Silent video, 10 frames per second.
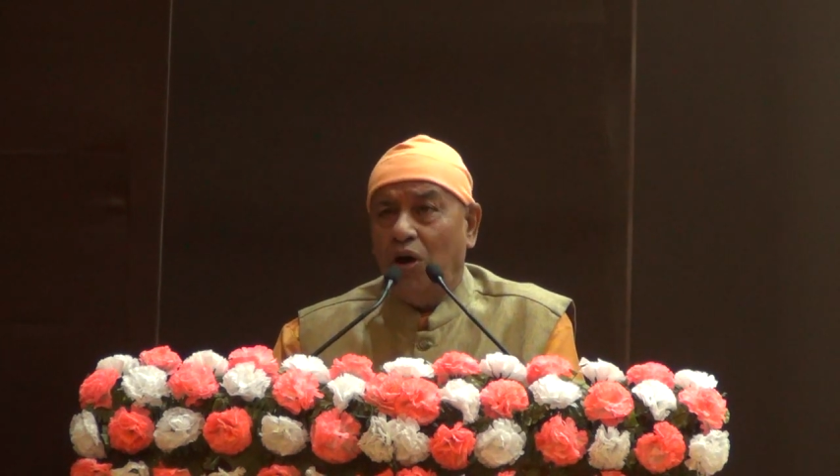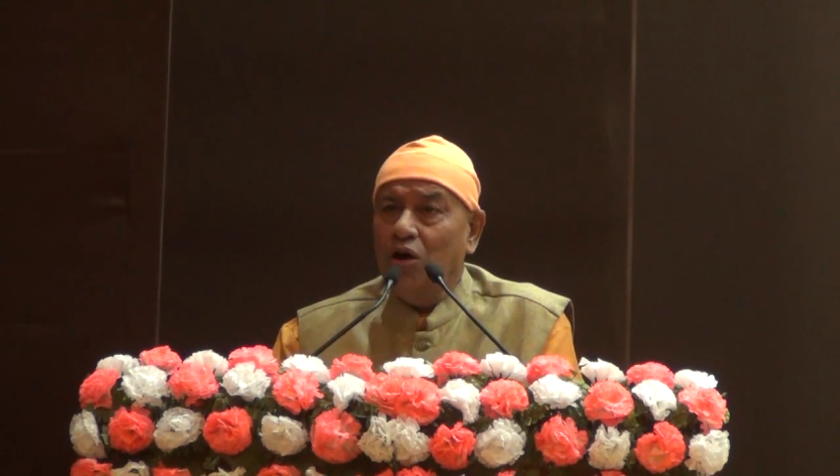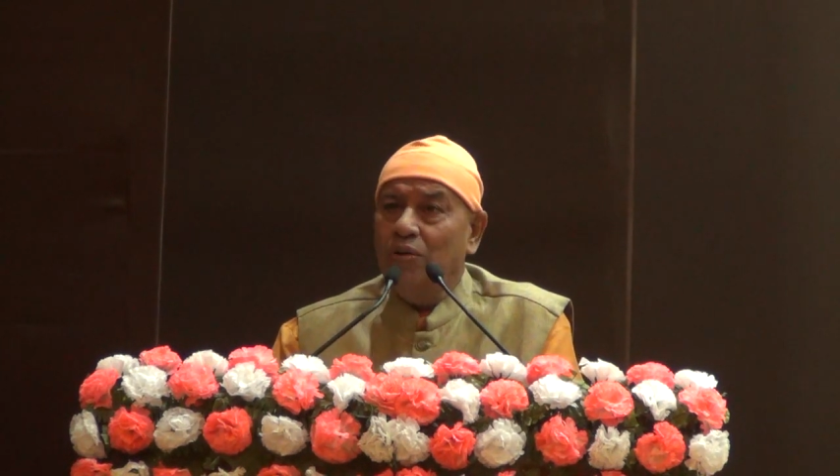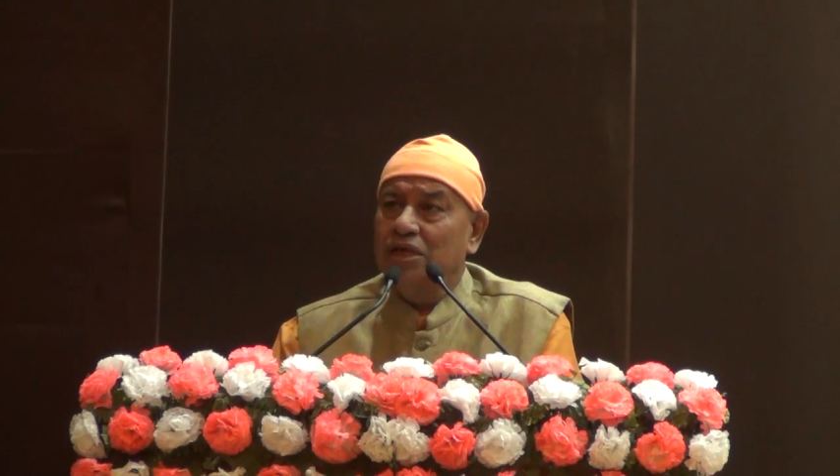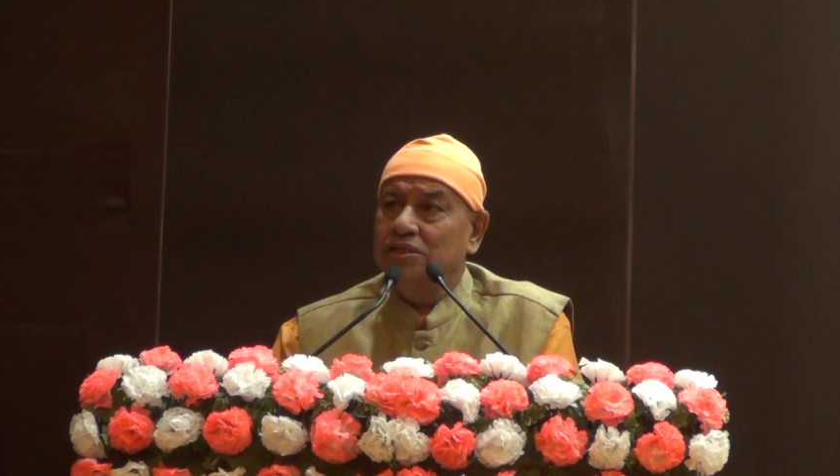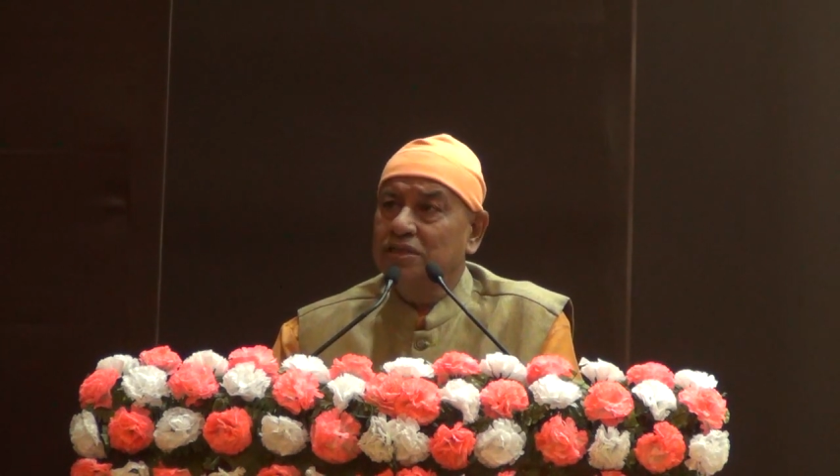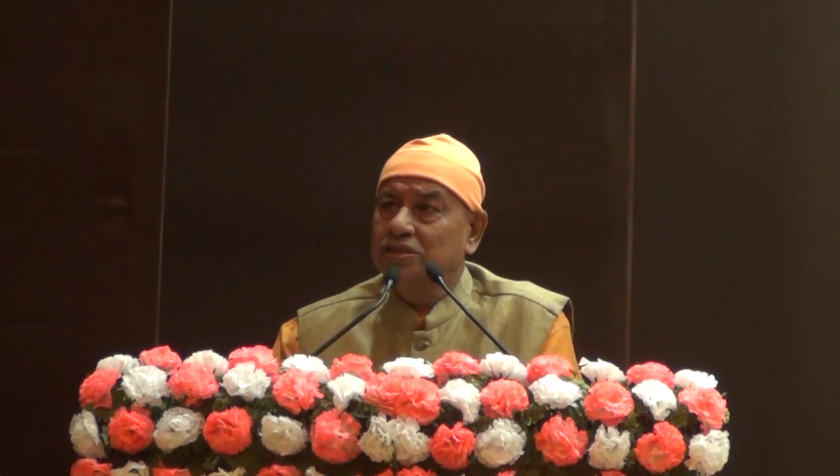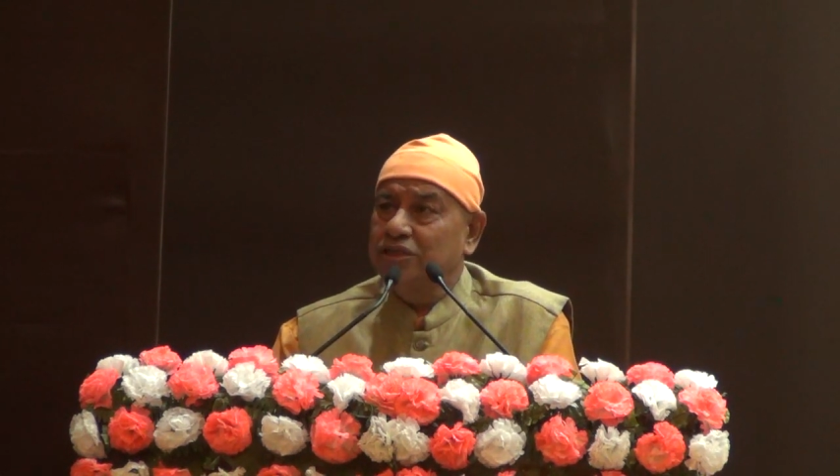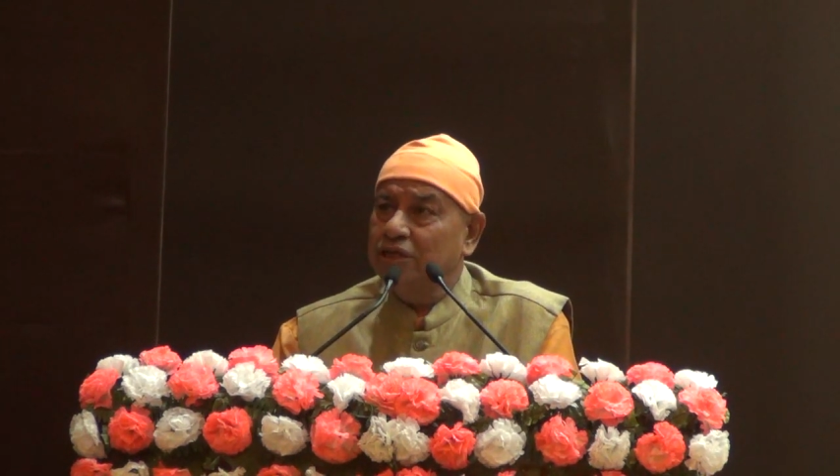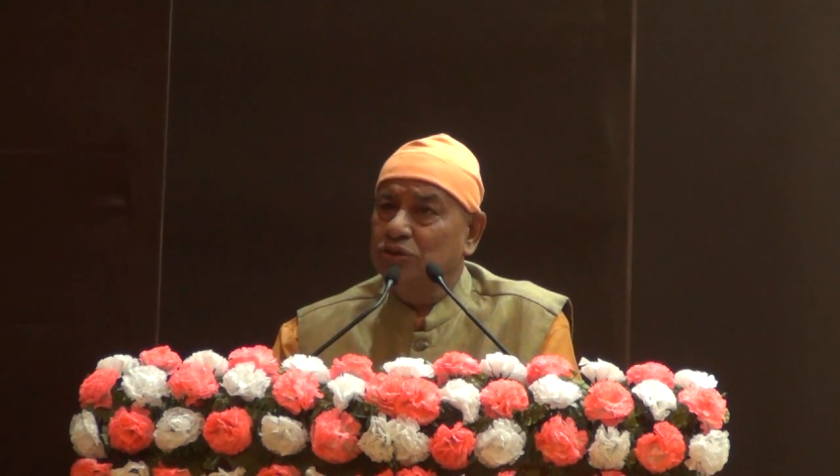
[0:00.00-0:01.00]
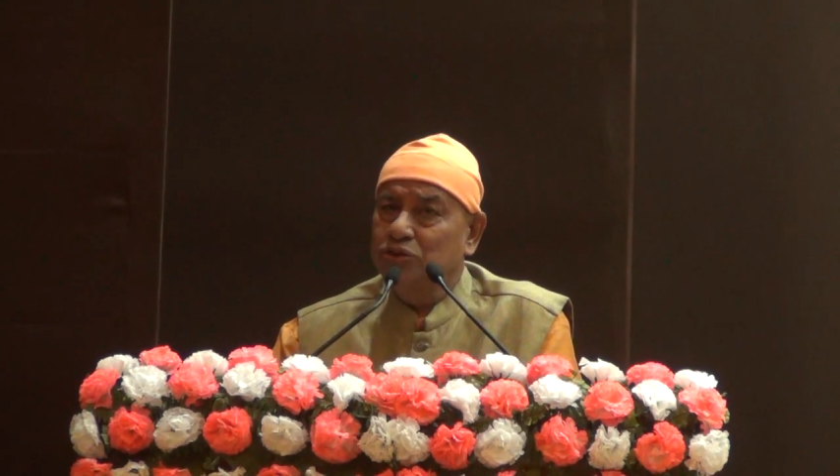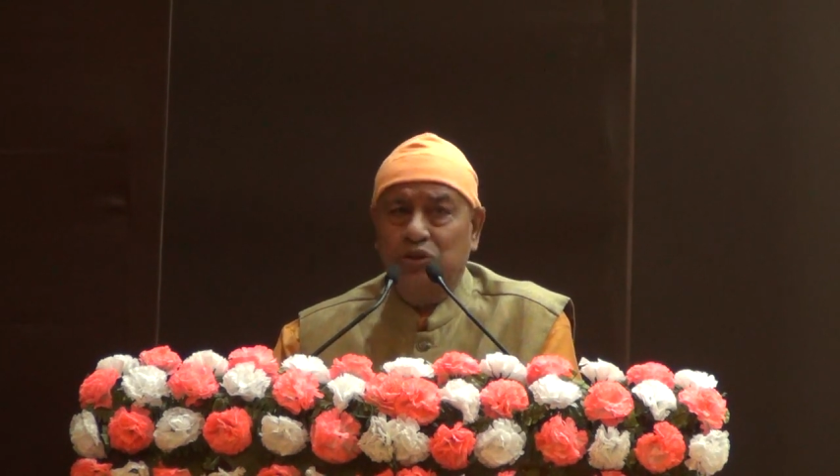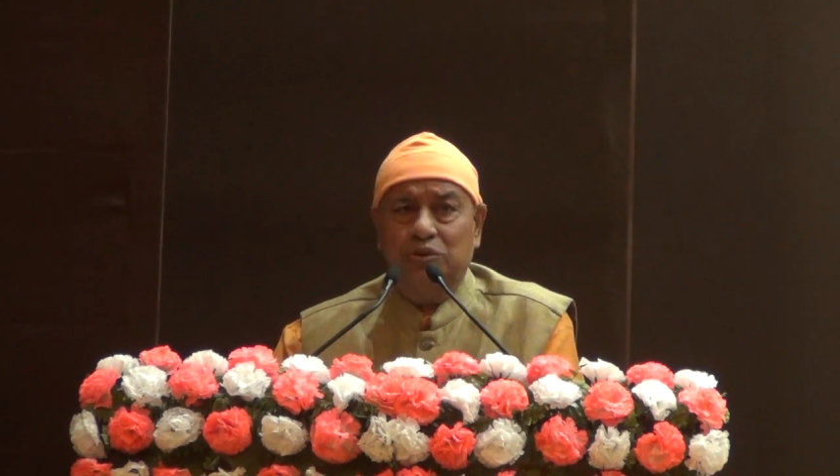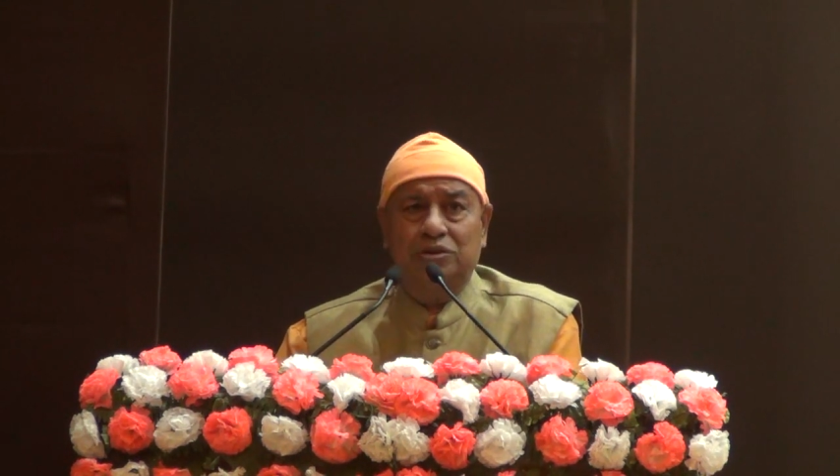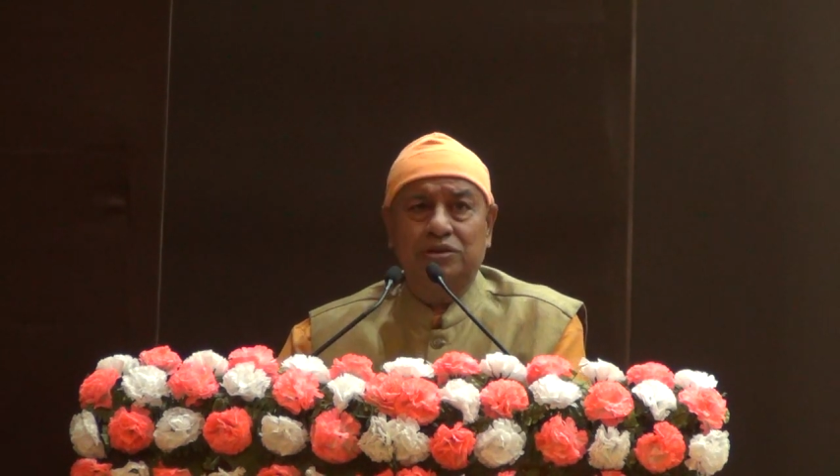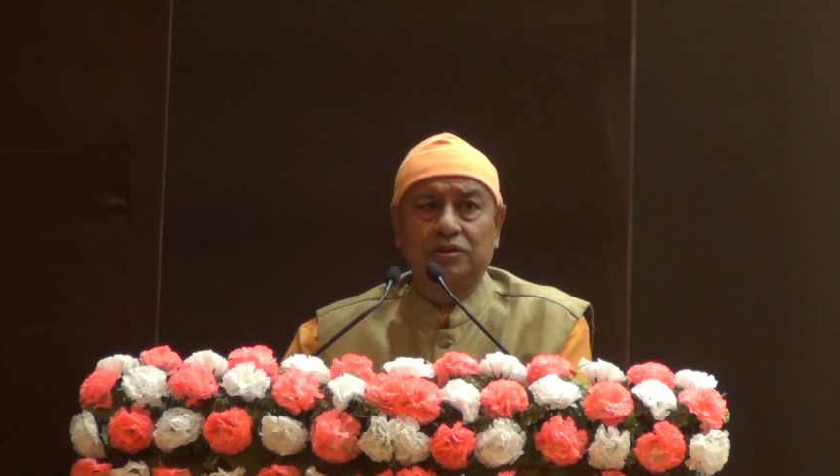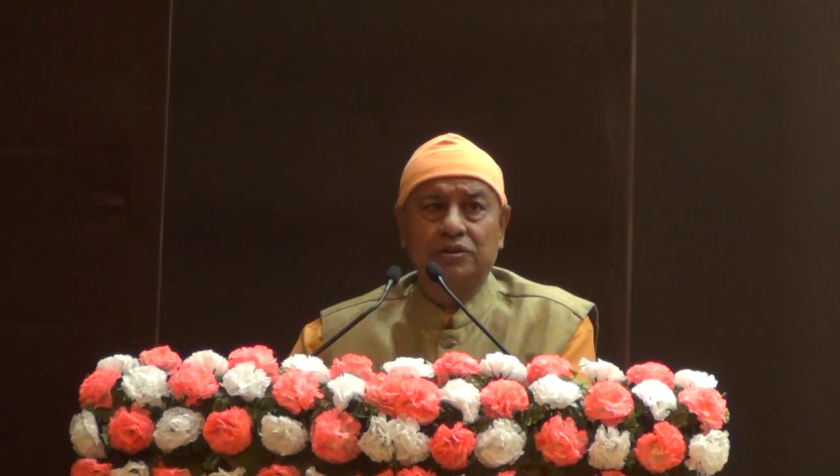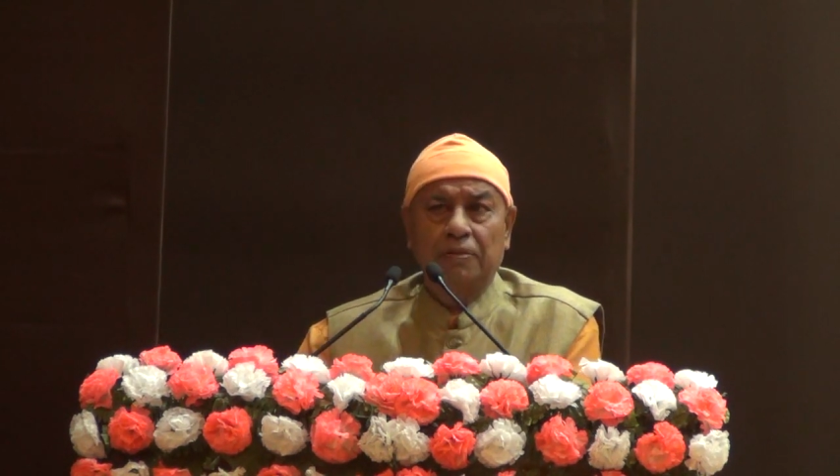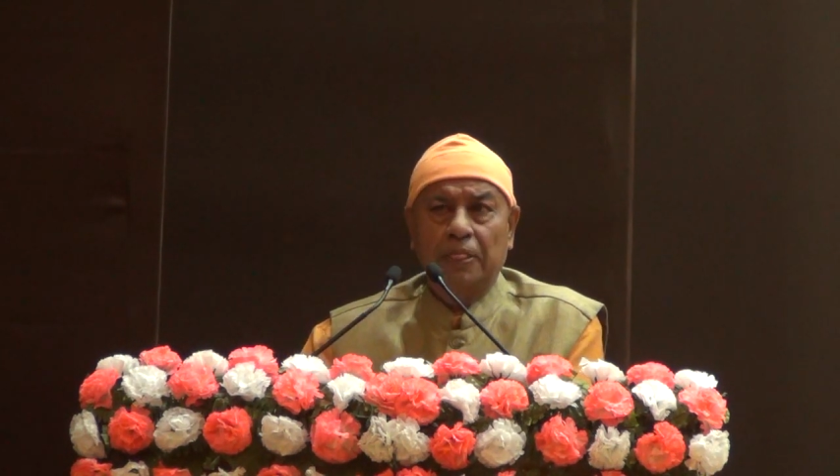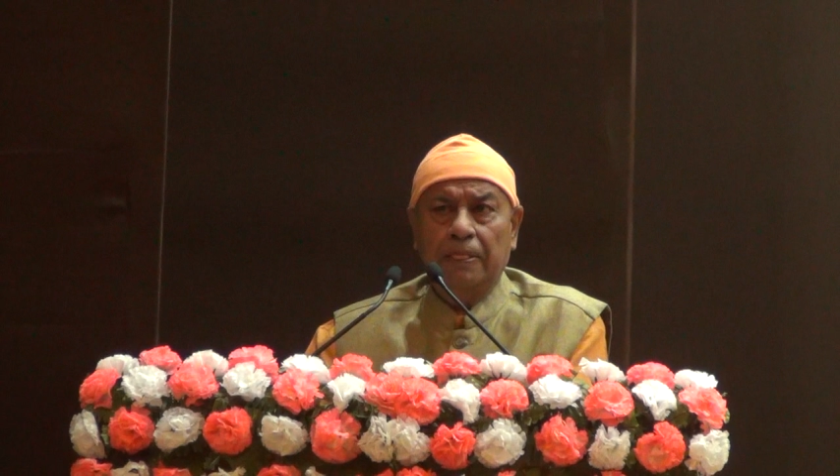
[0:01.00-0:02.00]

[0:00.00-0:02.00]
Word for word: Always stick to truth.